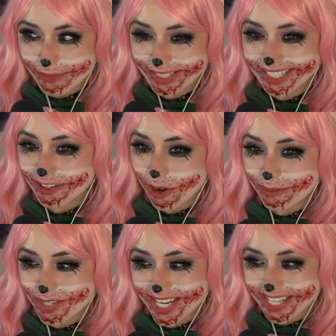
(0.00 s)
hidden
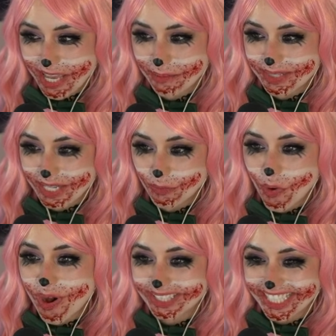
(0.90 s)
object games and
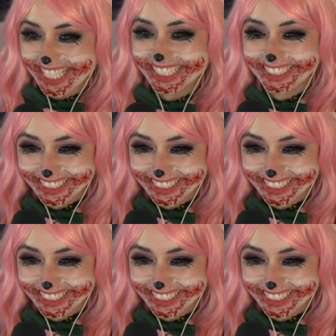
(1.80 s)
Wall-E.